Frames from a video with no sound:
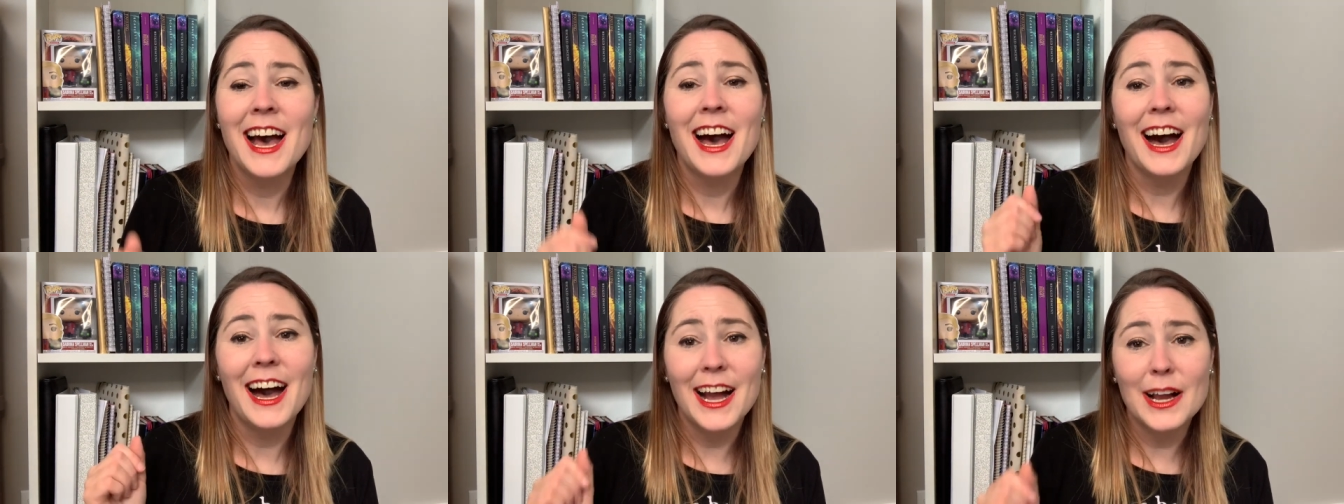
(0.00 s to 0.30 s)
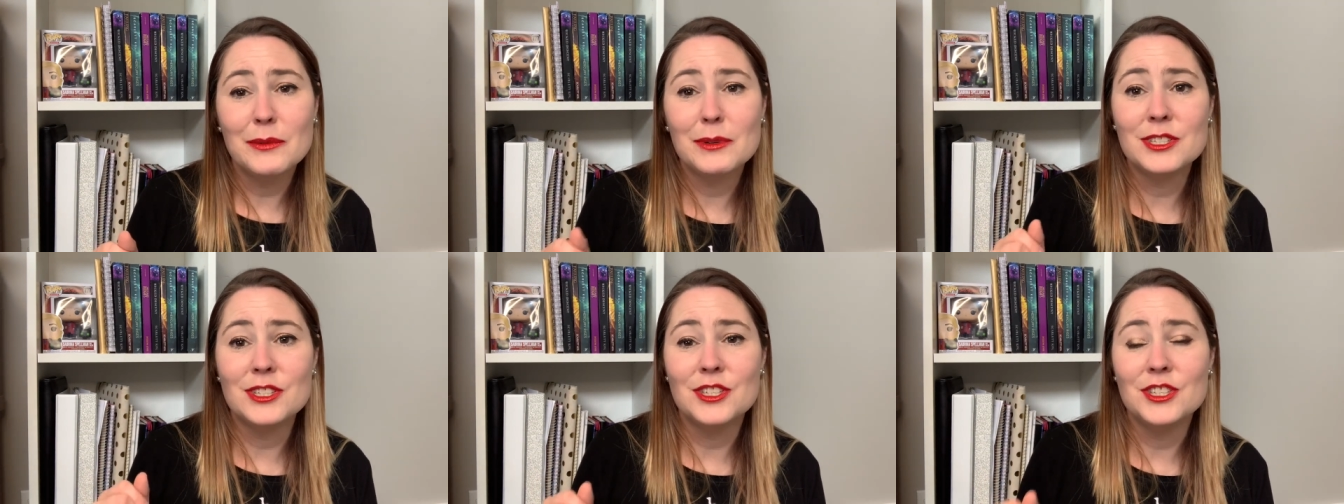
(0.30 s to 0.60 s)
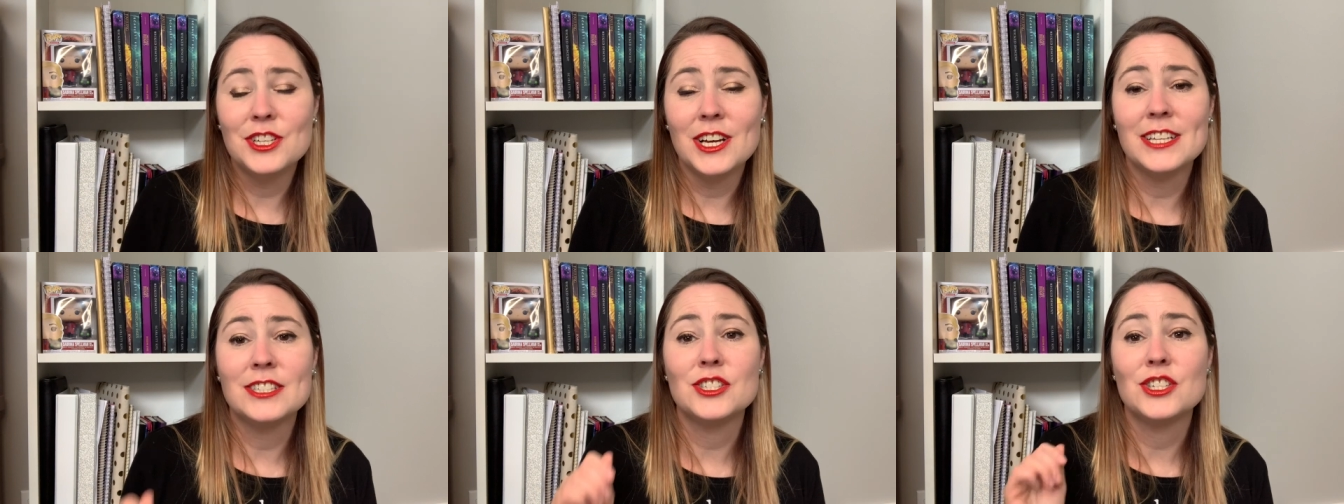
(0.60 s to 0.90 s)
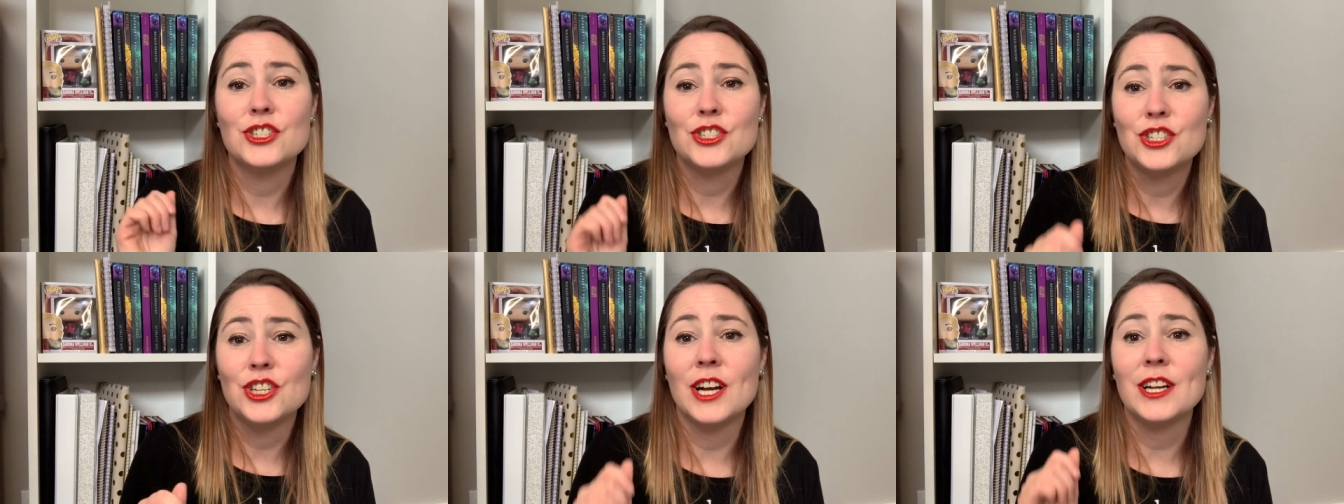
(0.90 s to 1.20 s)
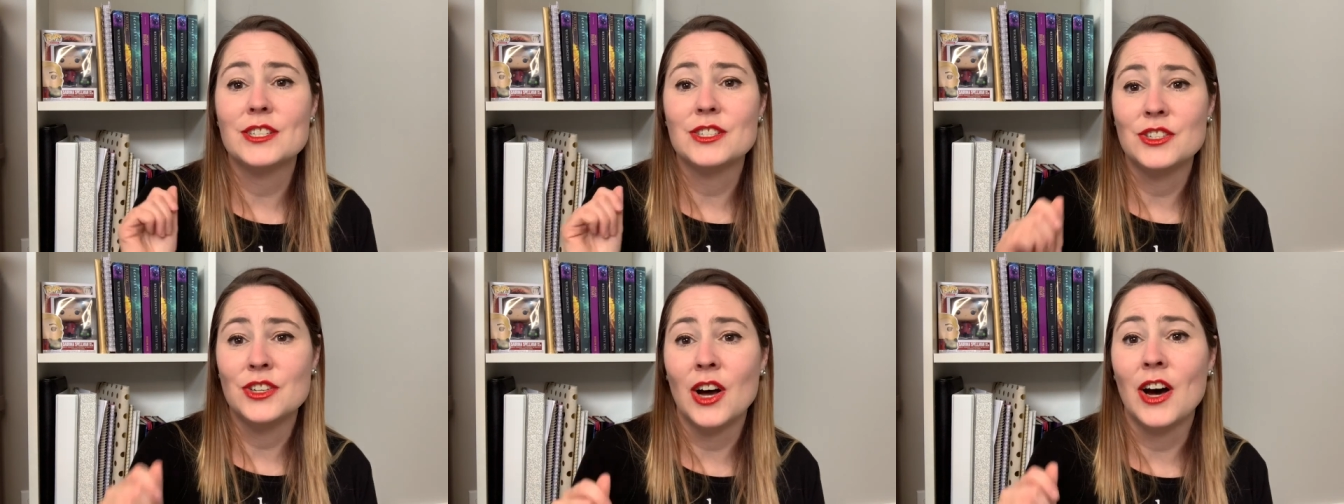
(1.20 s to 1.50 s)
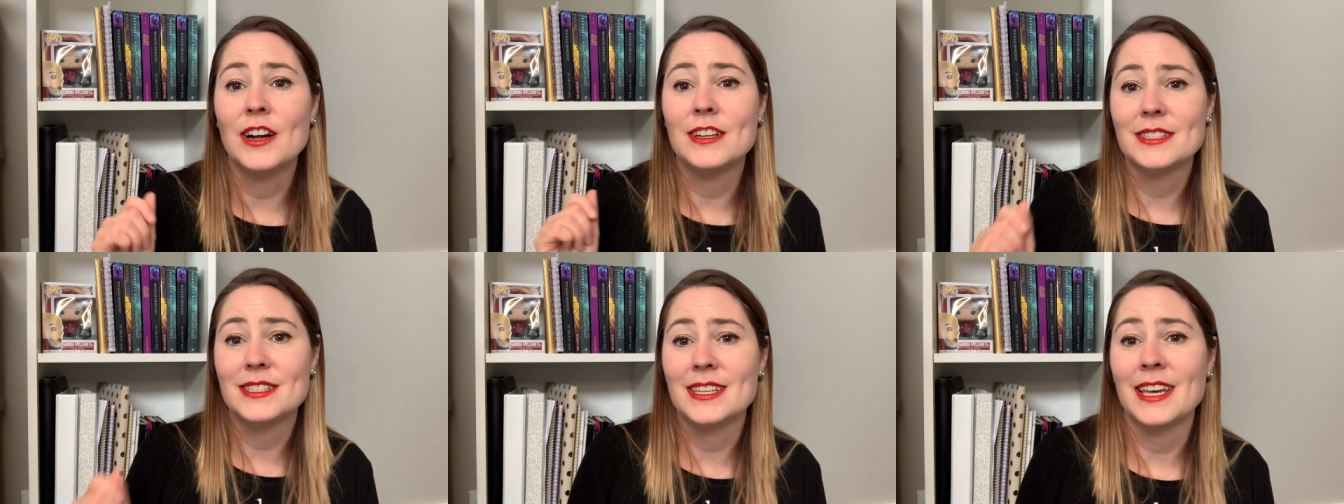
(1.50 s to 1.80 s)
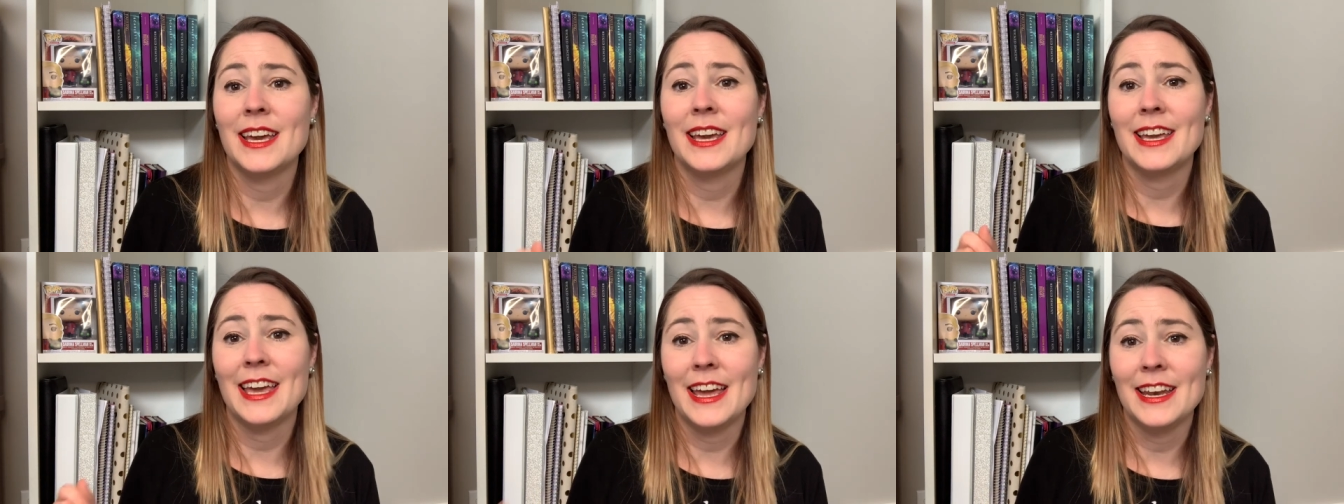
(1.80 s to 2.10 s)
I would suggest just not
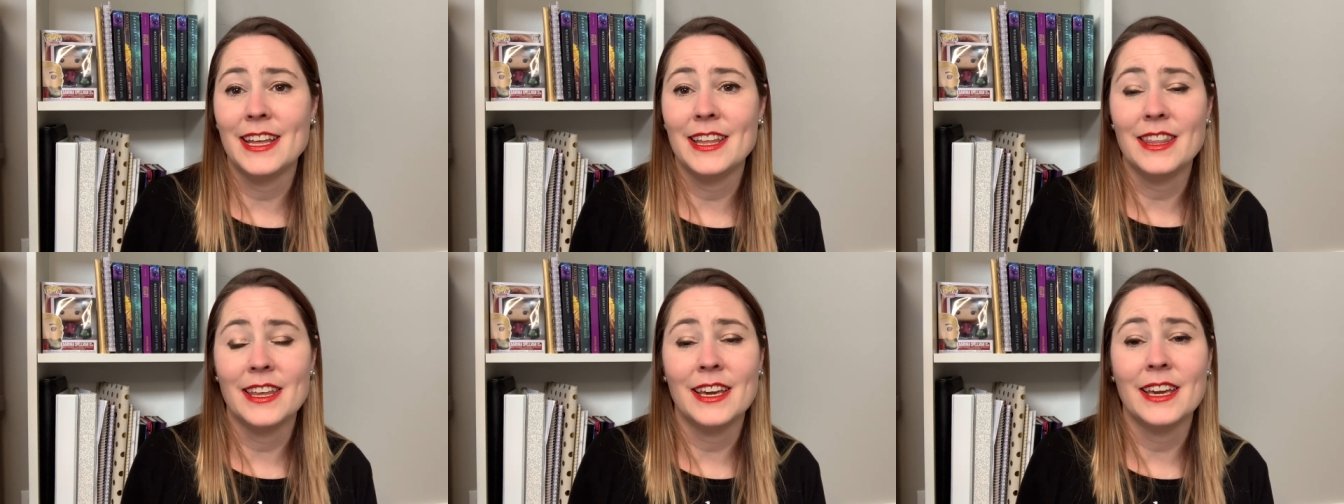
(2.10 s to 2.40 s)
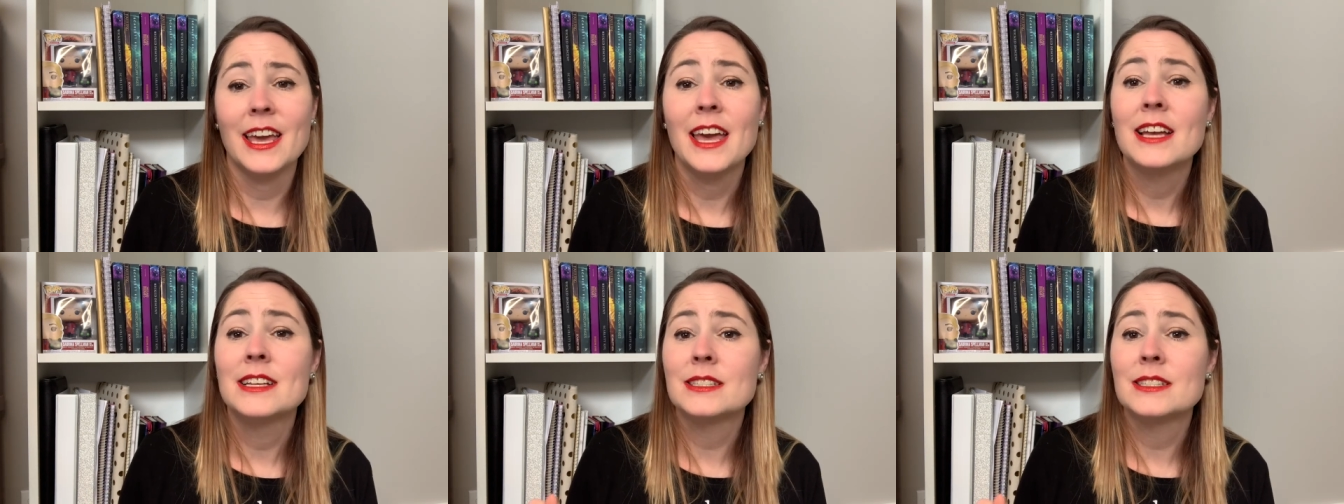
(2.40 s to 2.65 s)
saying anything.